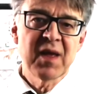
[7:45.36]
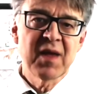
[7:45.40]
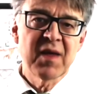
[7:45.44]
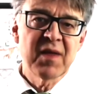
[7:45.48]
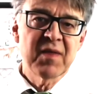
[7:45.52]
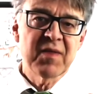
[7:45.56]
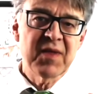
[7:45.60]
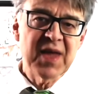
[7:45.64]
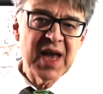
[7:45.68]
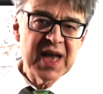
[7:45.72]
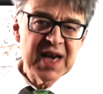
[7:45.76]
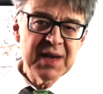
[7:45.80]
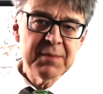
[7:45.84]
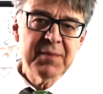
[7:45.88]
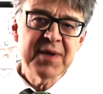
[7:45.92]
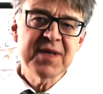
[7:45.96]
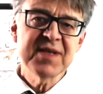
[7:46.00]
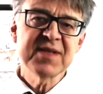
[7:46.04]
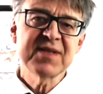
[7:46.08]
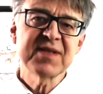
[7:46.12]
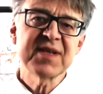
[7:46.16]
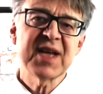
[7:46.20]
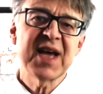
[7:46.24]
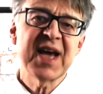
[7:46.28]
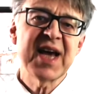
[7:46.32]
The
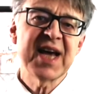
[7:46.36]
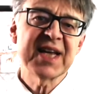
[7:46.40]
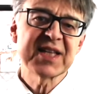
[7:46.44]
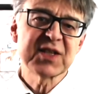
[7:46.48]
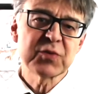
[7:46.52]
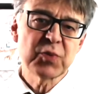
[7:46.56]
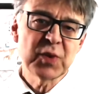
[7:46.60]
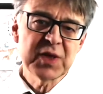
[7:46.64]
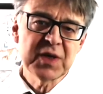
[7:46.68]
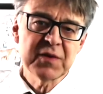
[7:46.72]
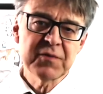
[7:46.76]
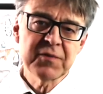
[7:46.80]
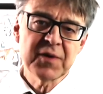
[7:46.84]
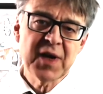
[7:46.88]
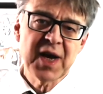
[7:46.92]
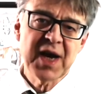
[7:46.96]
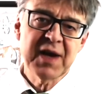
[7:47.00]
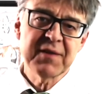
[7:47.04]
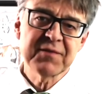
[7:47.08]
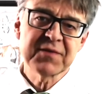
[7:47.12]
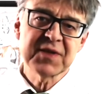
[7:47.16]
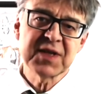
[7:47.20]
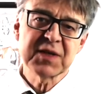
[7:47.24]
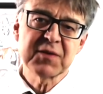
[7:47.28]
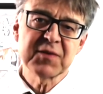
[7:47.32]
elements at
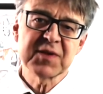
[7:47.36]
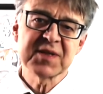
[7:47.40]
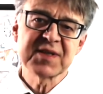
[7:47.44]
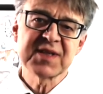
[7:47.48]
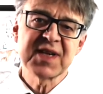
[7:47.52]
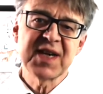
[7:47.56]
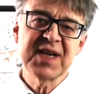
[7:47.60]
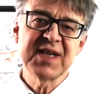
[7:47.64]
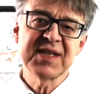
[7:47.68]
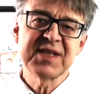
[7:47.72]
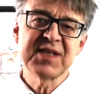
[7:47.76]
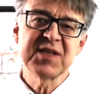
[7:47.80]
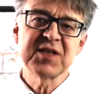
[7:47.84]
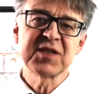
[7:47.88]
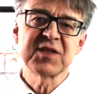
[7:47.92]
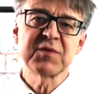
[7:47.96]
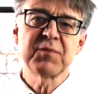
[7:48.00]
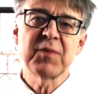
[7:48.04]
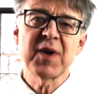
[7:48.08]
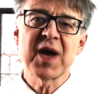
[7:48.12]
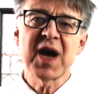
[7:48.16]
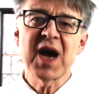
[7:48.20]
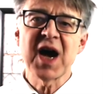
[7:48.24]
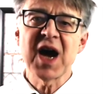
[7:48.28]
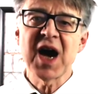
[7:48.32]
25 degrees Celsius
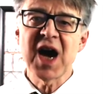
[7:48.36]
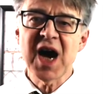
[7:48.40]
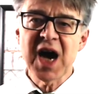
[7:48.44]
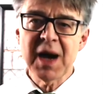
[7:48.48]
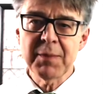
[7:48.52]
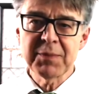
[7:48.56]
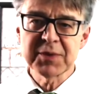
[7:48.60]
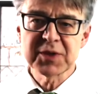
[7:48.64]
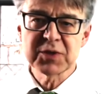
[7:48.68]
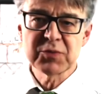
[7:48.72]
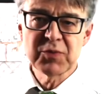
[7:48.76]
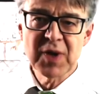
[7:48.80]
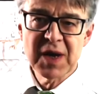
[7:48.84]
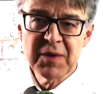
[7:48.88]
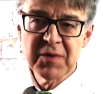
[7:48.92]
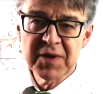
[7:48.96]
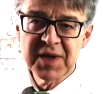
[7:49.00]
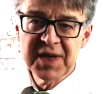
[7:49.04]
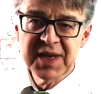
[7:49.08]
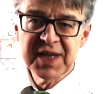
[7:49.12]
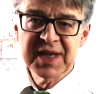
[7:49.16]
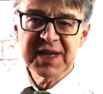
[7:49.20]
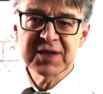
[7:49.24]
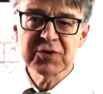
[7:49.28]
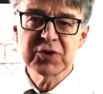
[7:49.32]
were
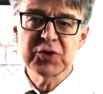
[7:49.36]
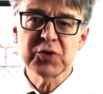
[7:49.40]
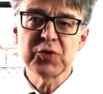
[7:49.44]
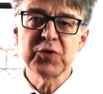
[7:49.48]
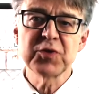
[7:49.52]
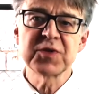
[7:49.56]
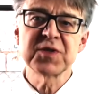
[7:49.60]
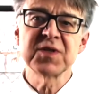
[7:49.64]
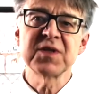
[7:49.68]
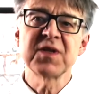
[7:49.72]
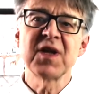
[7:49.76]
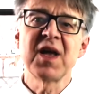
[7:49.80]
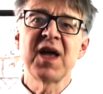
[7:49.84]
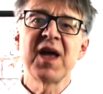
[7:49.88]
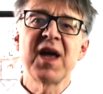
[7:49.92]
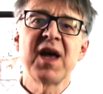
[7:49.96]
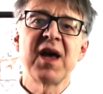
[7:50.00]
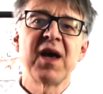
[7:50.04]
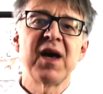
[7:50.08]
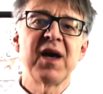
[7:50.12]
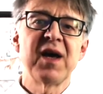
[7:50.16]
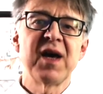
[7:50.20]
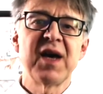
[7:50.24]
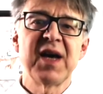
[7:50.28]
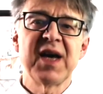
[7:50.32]
arbitrarily chosen
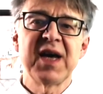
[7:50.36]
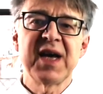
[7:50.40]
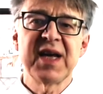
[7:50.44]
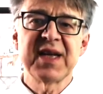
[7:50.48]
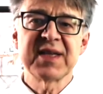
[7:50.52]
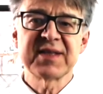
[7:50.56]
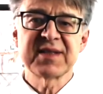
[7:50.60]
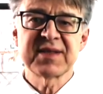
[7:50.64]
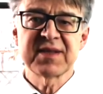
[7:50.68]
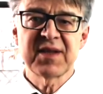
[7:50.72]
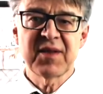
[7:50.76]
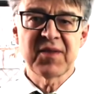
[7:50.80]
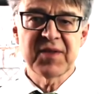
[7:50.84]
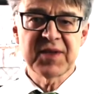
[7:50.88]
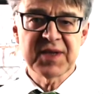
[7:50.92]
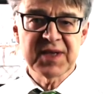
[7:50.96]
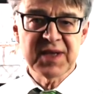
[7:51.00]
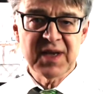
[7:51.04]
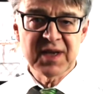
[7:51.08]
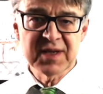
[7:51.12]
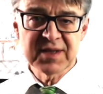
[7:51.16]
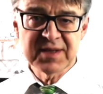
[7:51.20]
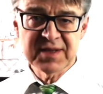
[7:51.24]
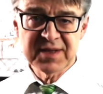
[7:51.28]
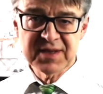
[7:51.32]
as
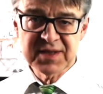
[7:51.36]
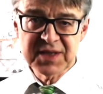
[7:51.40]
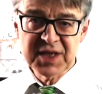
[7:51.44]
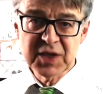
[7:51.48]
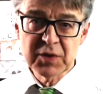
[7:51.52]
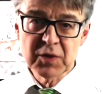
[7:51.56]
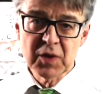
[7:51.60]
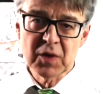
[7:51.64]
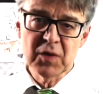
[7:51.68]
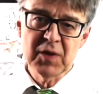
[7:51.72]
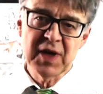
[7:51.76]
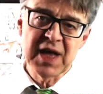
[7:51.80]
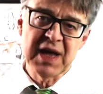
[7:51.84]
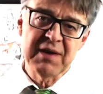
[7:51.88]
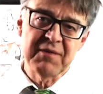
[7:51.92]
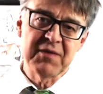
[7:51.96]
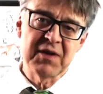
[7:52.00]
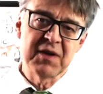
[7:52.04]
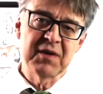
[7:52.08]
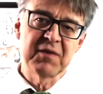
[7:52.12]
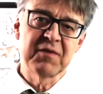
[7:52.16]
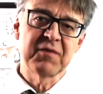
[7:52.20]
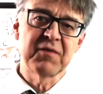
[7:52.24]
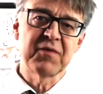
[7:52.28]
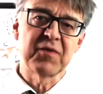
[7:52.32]
the zero
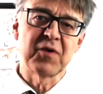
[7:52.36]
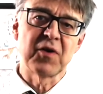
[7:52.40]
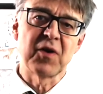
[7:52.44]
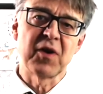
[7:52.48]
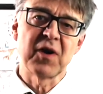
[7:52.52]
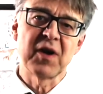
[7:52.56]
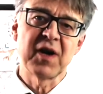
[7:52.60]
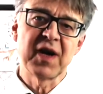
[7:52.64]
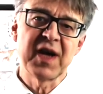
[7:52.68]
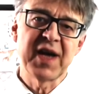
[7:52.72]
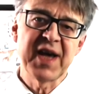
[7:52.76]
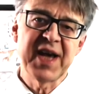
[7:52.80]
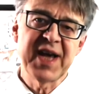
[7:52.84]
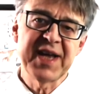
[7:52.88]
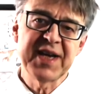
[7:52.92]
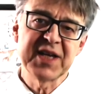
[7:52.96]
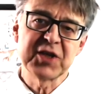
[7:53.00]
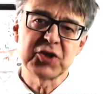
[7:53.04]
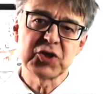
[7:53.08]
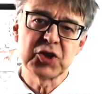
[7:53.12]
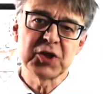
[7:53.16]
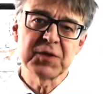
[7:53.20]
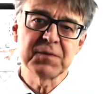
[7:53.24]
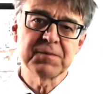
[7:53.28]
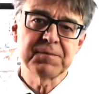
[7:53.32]
level for
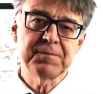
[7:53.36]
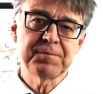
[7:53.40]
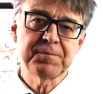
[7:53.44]
energy.